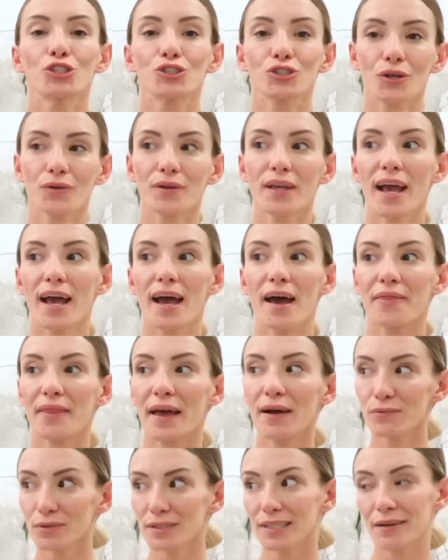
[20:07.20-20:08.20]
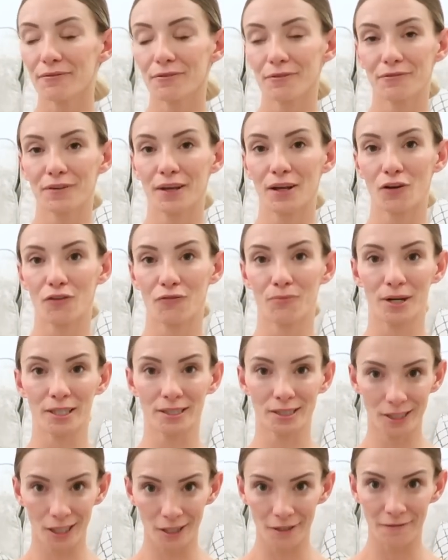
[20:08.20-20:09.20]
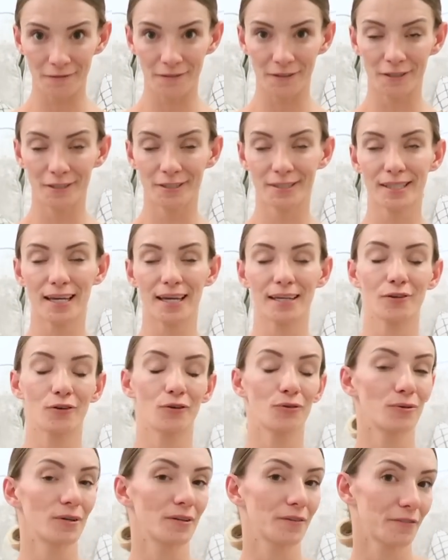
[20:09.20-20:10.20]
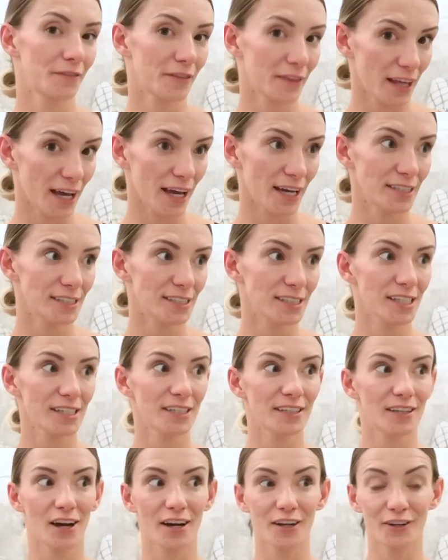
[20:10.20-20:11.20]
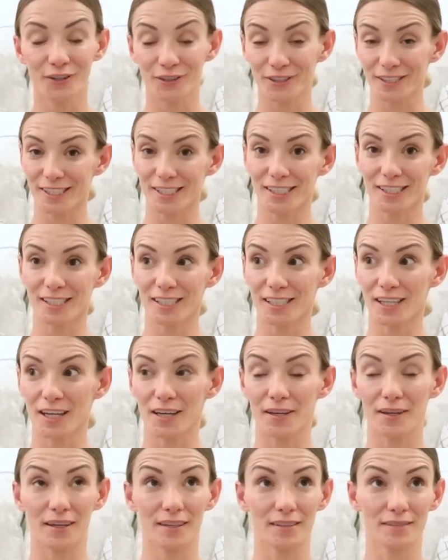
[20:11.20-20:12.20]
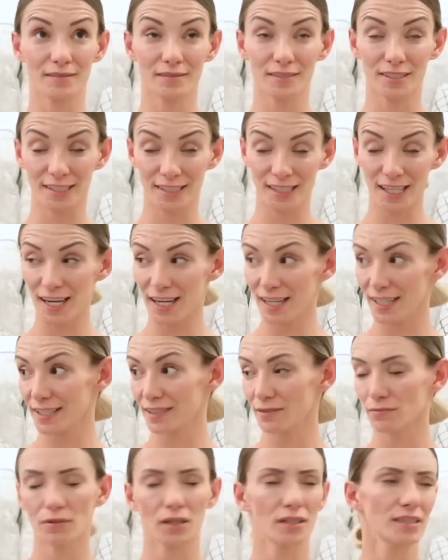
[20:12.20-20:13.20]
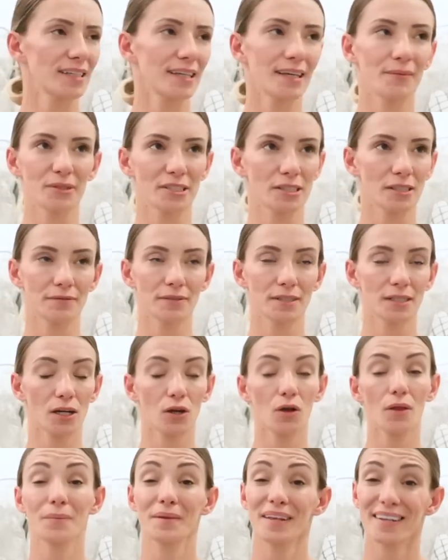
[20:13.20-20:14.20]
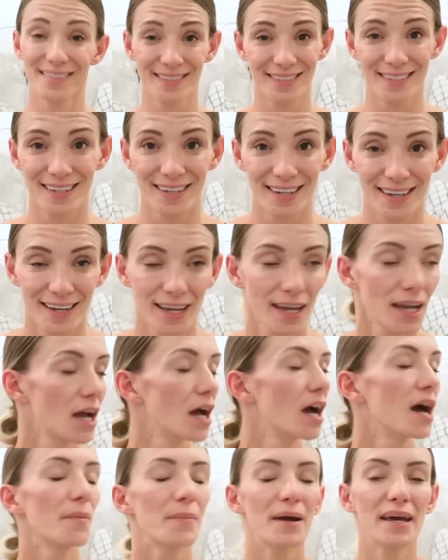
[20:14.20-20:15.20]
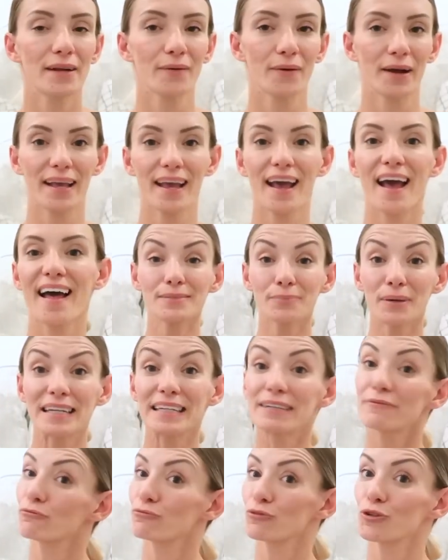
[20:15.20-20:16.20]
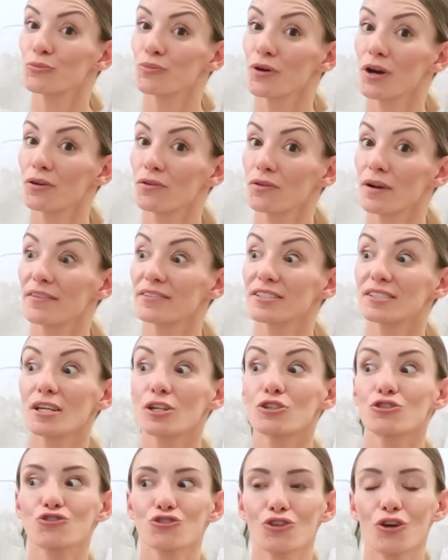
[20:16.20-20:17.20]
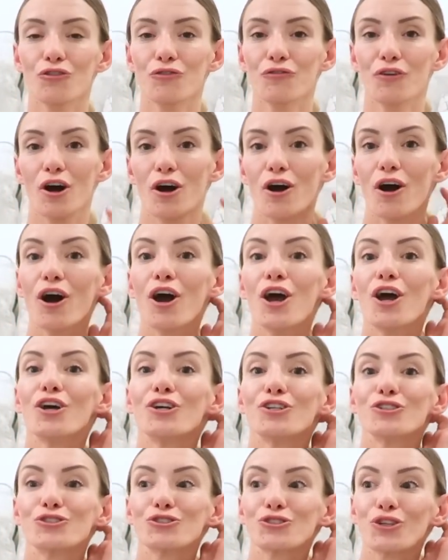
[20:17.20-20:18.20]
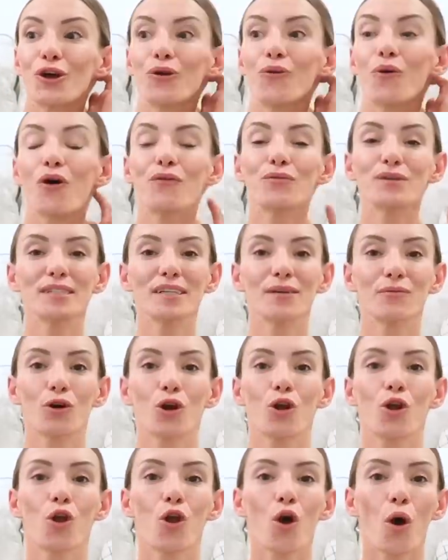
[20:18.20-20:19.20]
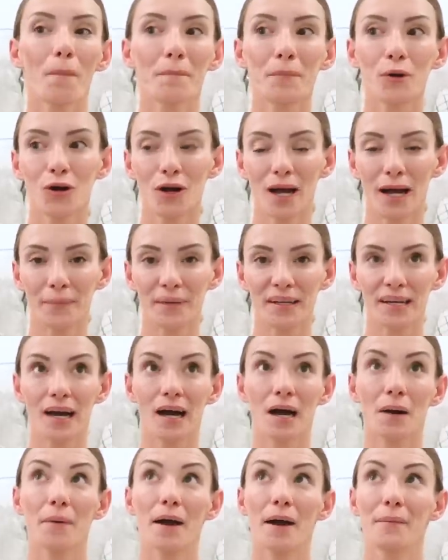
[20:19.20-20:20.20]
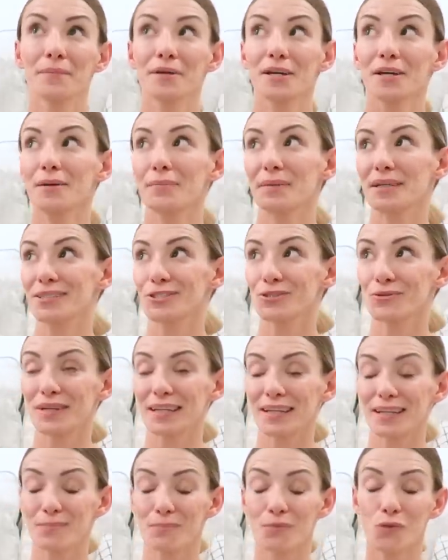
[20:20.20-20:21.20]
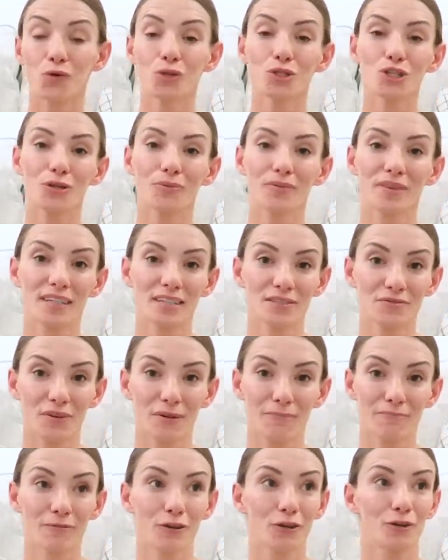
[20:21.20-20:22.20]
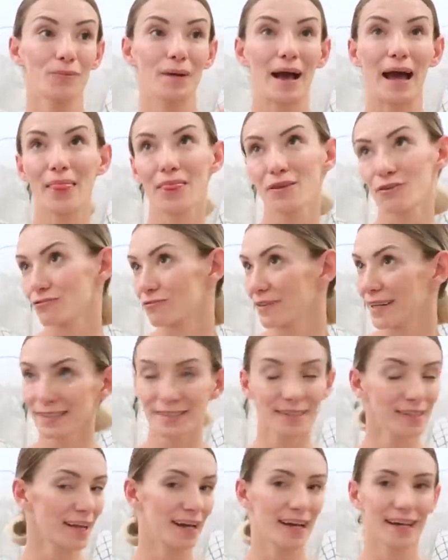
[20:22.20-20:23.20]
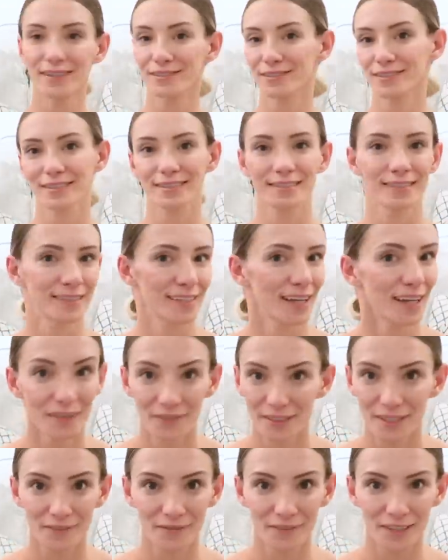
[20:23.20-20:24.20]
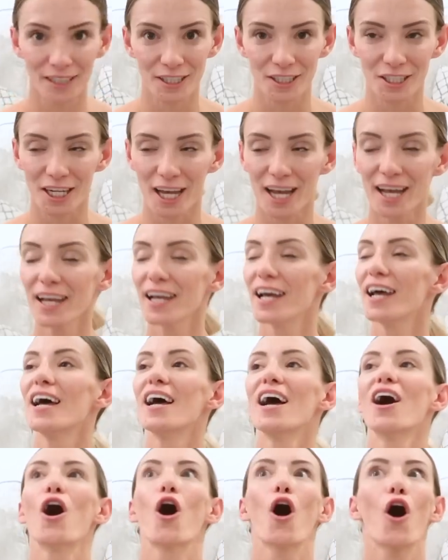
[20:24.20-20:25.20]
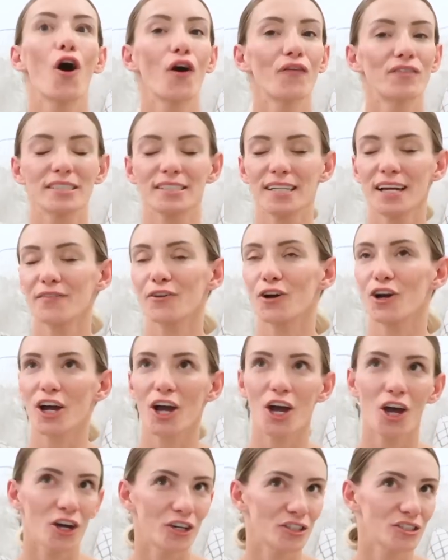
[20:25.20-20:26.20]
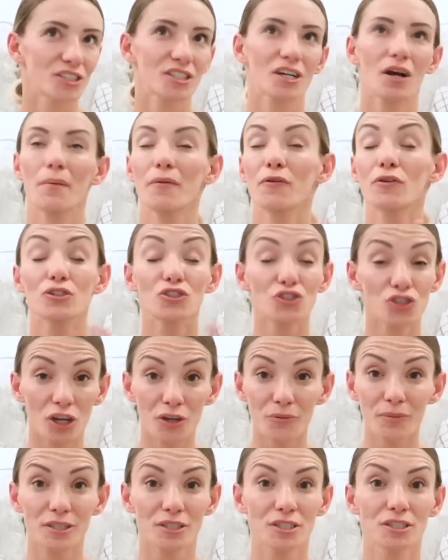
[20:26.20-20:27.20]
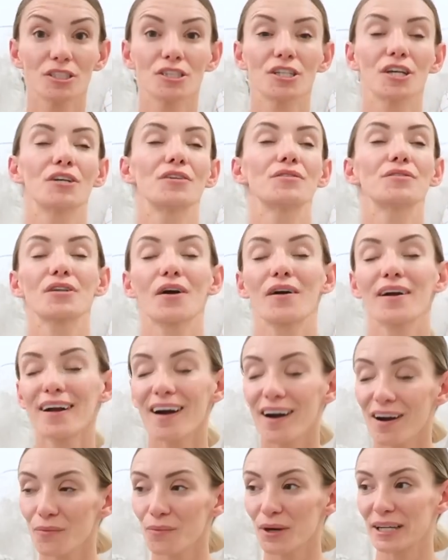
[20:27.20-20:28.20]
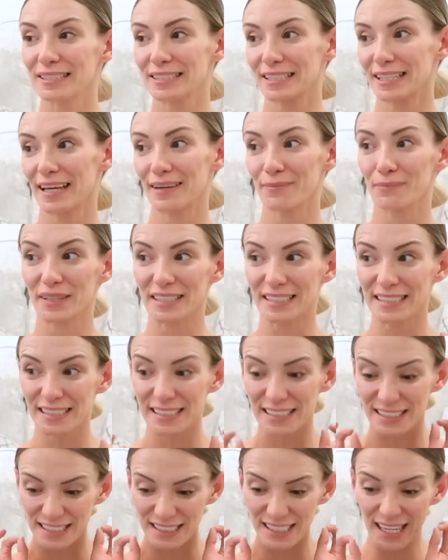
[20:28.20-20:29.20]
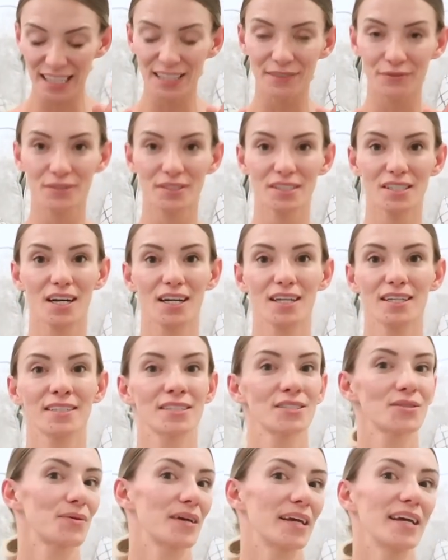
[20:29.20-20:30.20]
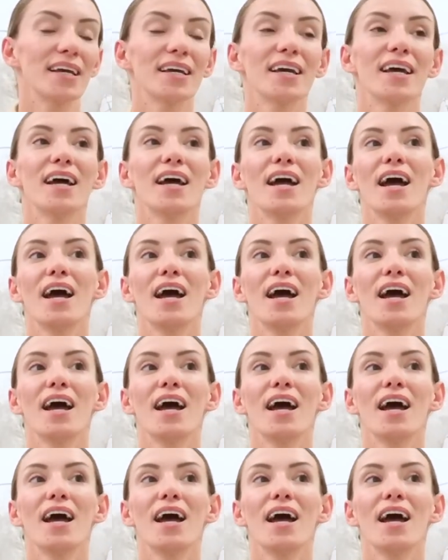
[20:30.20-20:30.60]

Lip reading: so yeah, and that was everything of my sofas and all of that that I got today. No, I didn't get my sofas today, I got them yesterday. But anyway, that's my living room progress so far. So obviously I've got a lot more coming up. I'm going to be doing more to this front room and the rest of the house because none of it's finished yet. Obviously I've got curtains to cut. I've got so much to do, so I can't wait to get my teeth stuck into it.